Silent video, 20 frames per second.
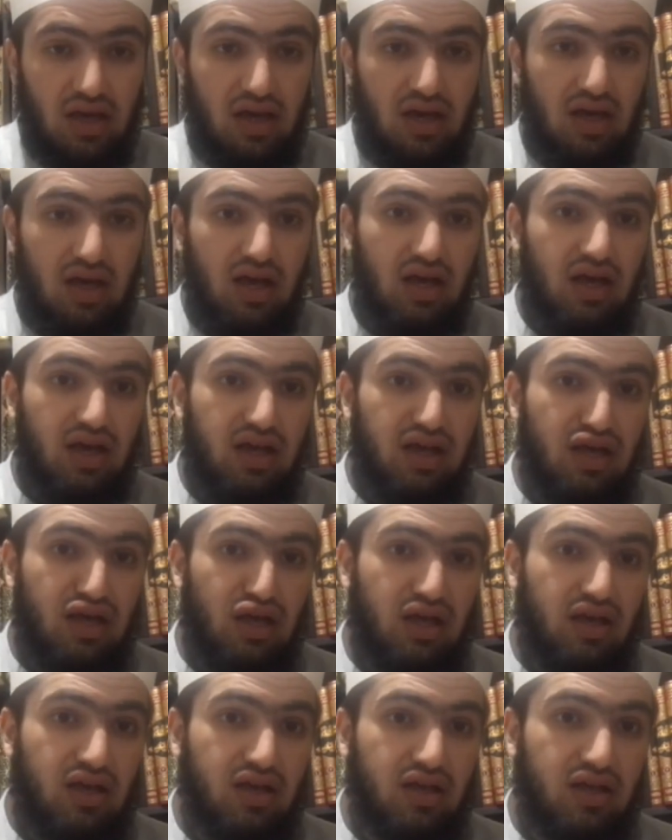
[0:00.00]

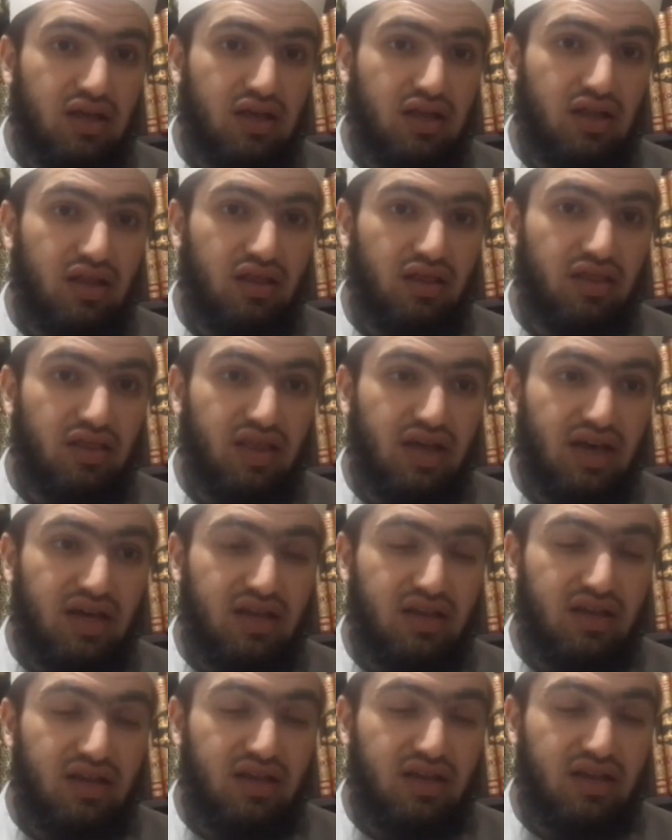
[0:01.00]
uh,
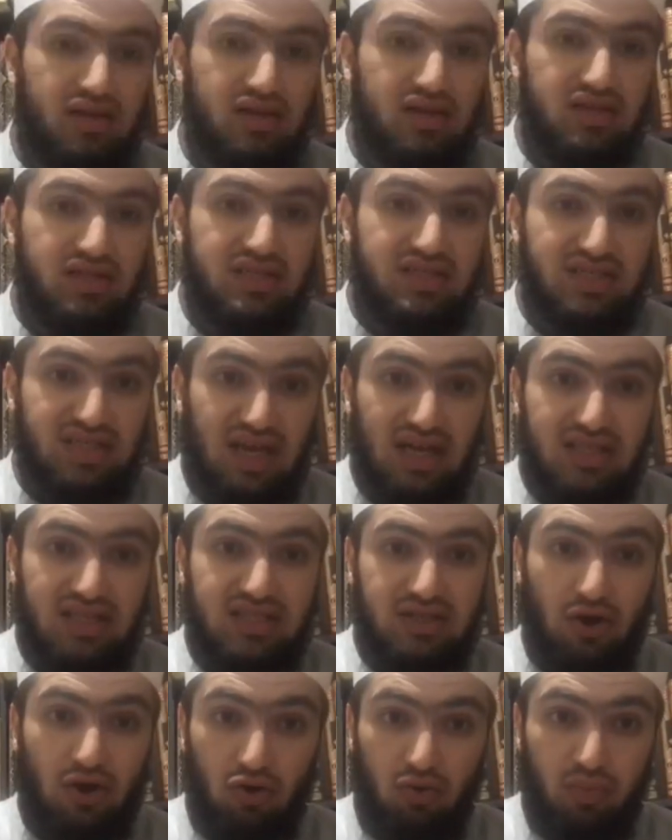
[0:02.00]
that
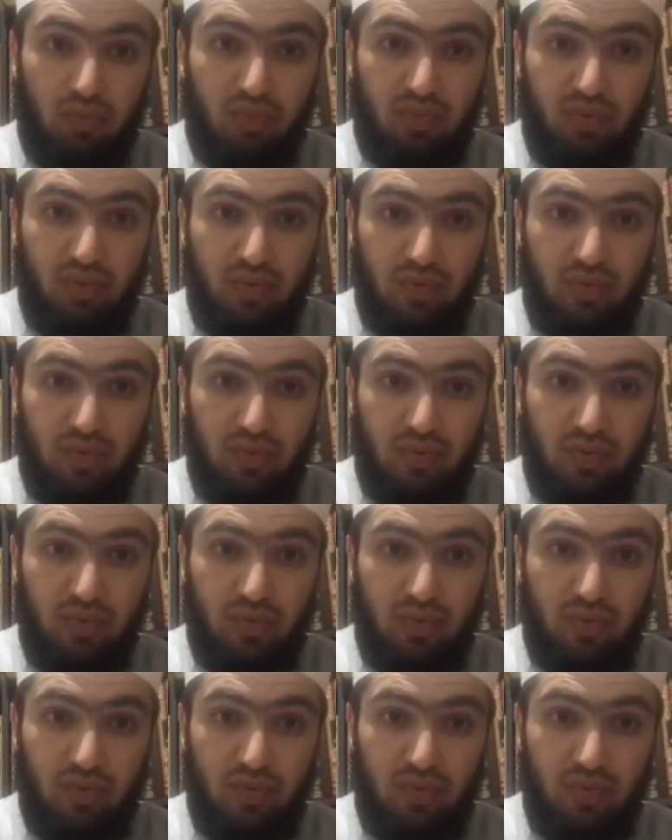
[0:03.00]
starts hope